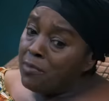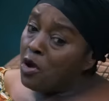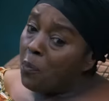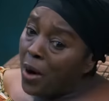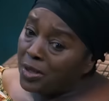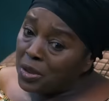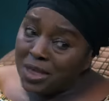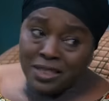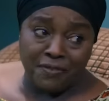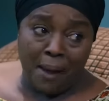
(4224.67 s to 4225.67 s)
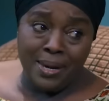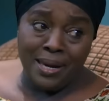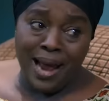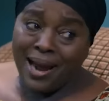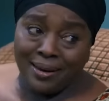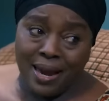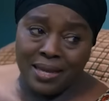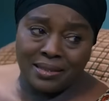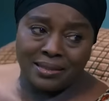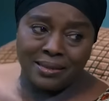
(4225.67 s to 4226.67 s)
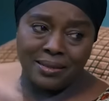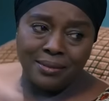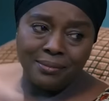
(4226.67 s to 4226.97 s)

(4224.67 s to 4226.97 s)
shame you brought to this family, Agnes.